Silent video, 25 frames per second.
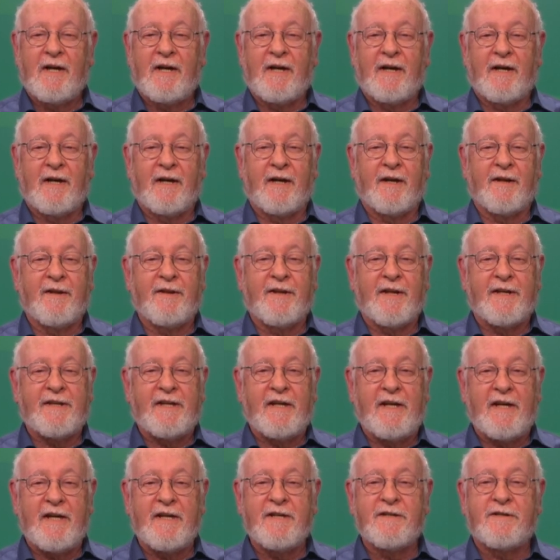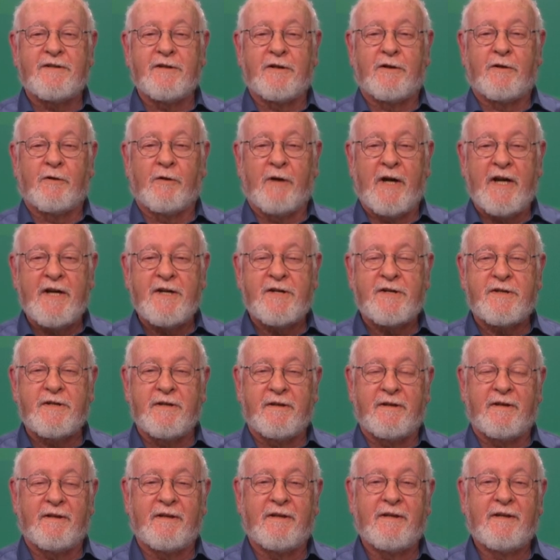that the
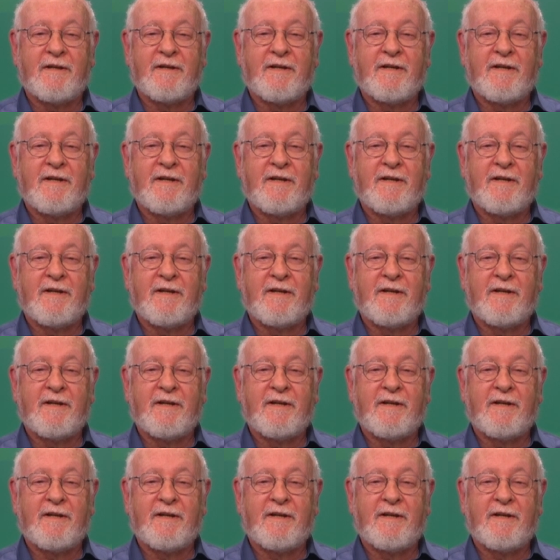integration